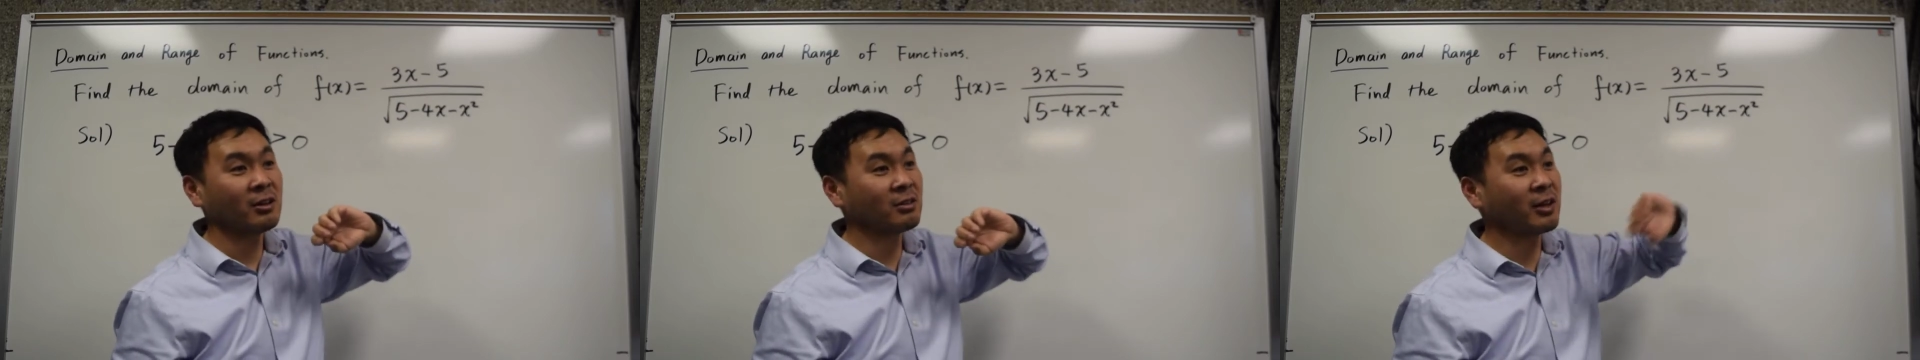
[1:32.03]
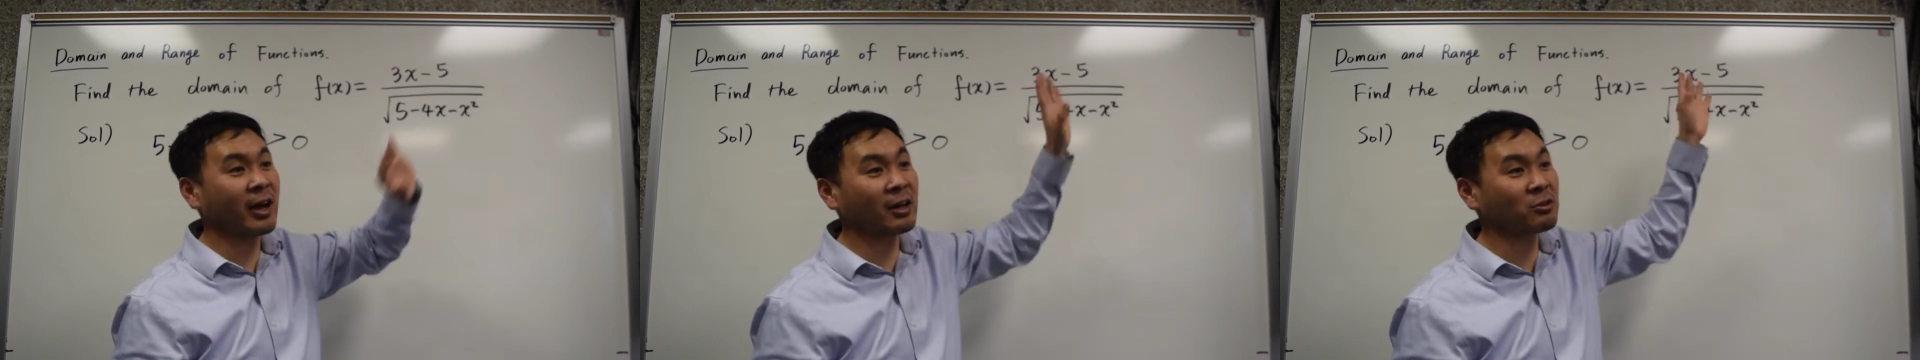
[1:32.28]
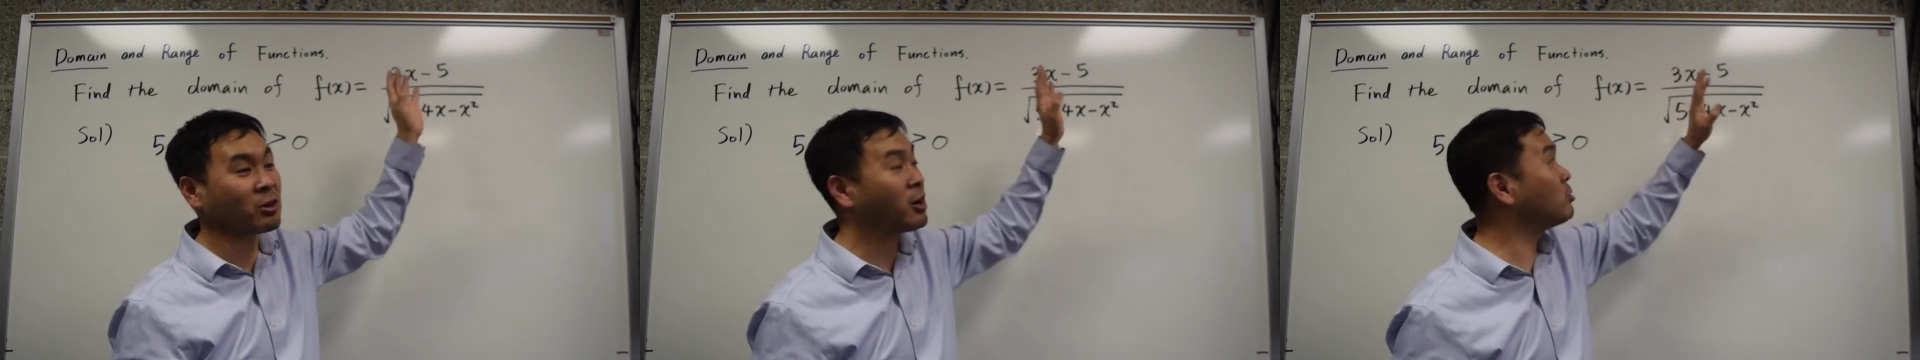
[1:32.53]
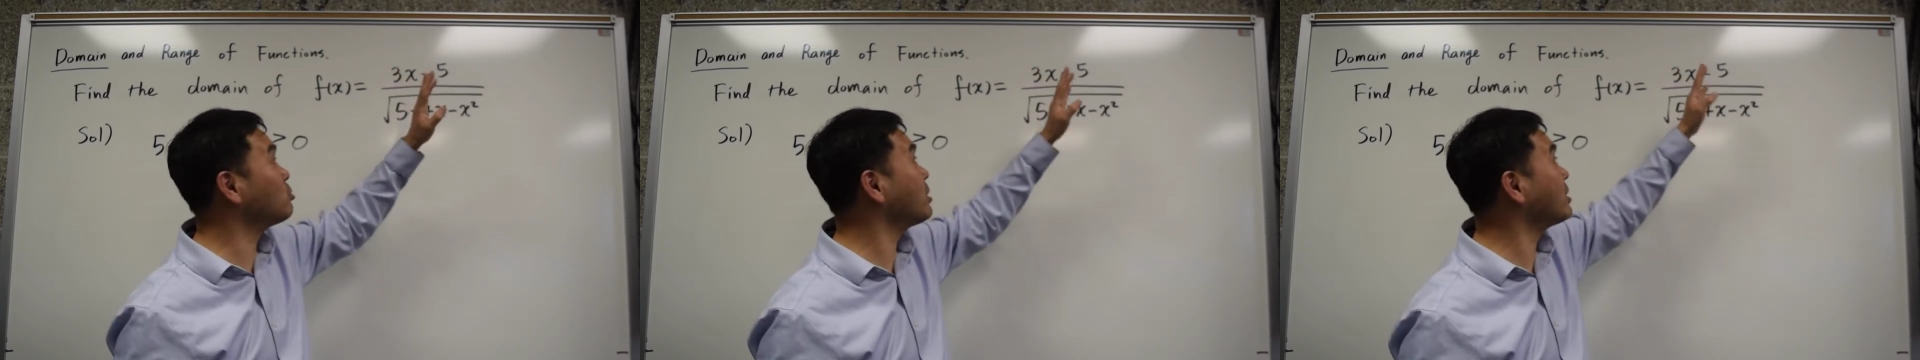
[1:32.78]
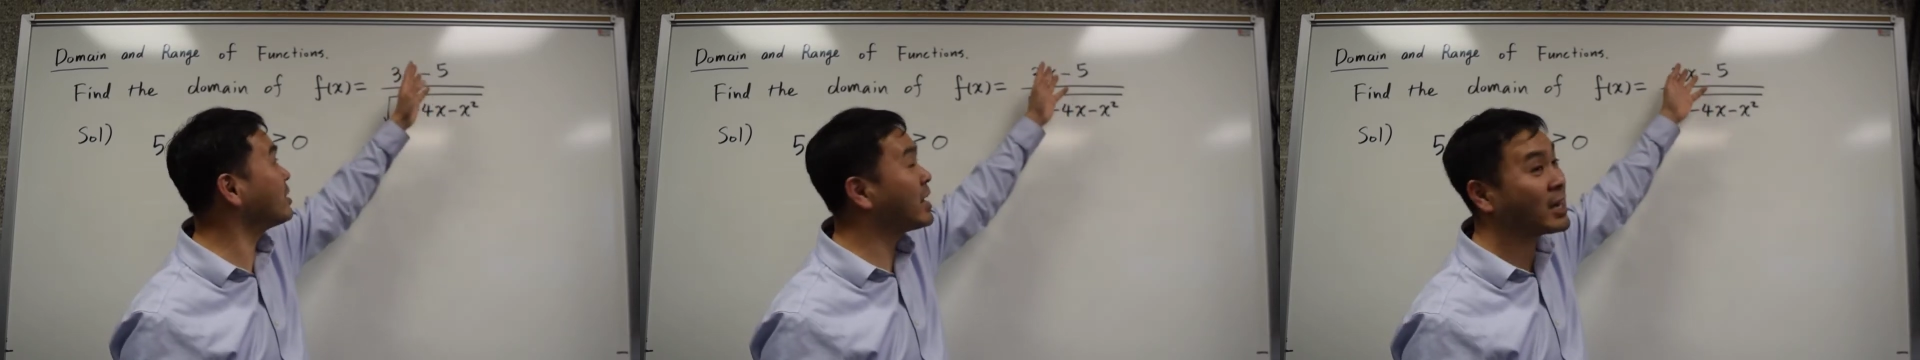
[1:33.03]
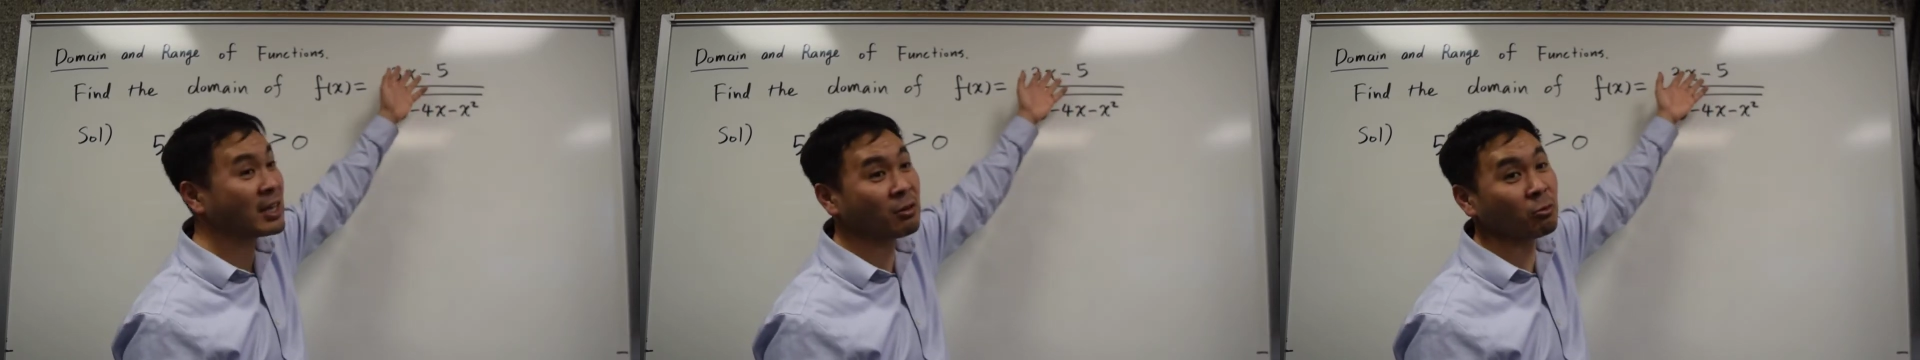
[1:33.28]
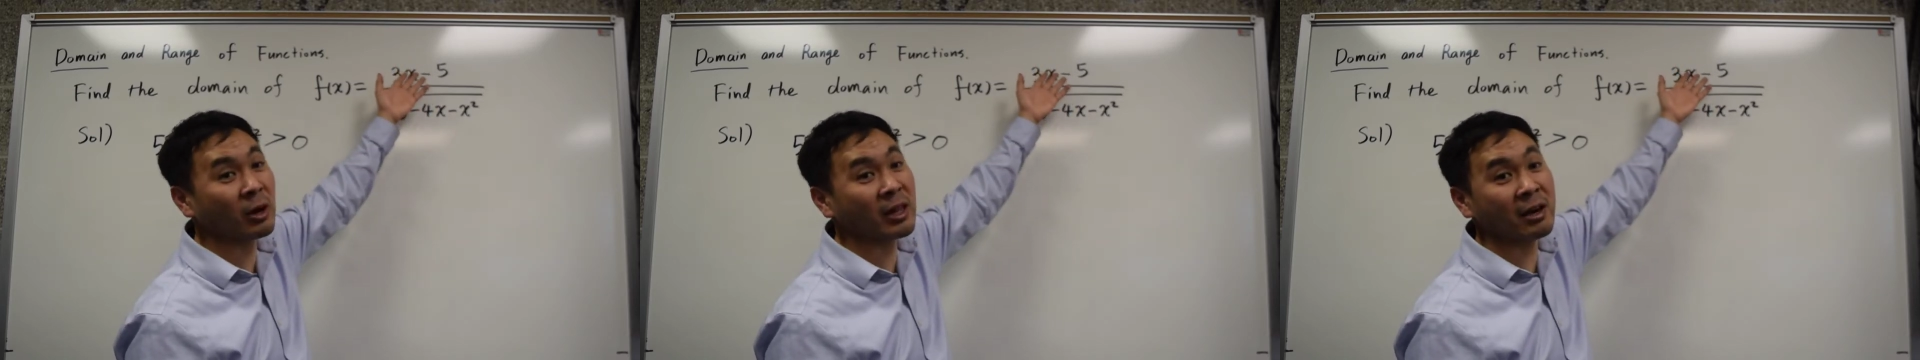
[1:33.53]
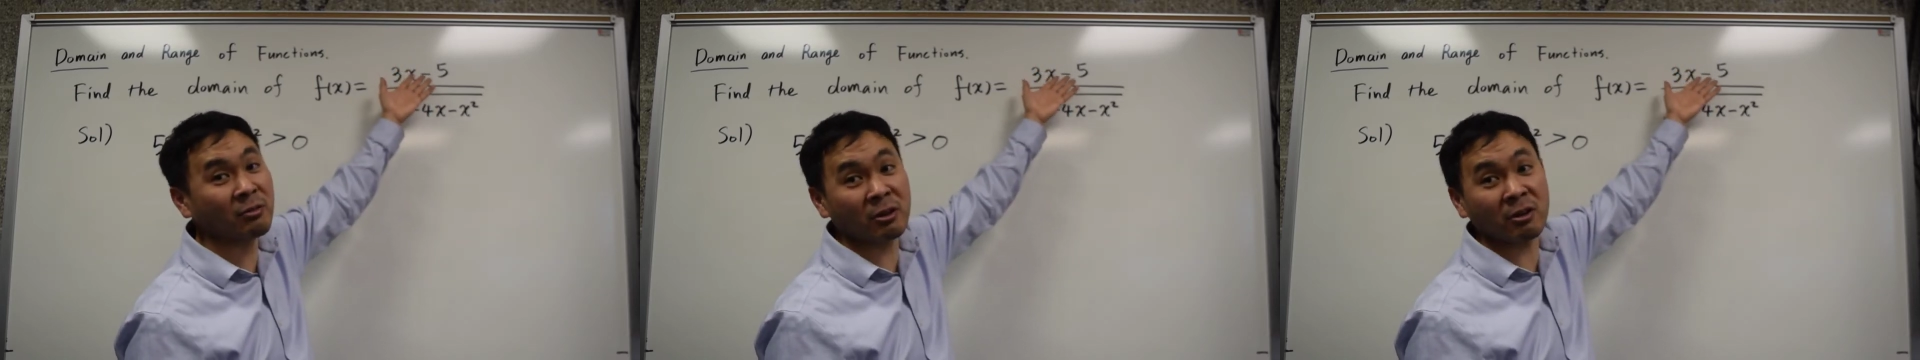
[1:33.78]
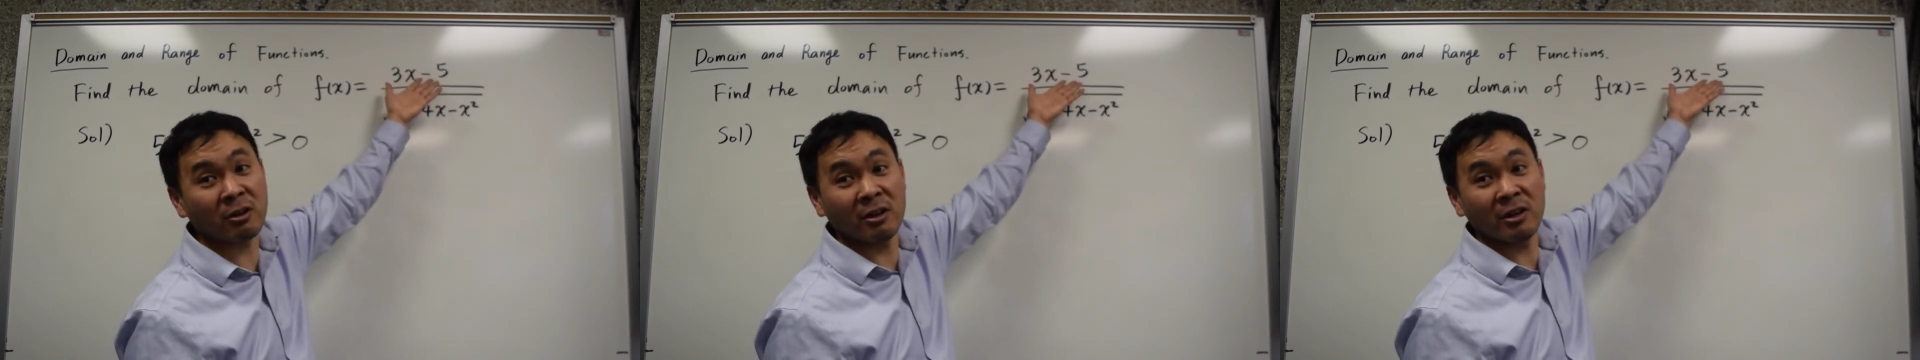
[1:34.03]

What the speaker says: 10 or 100, negative, whatever.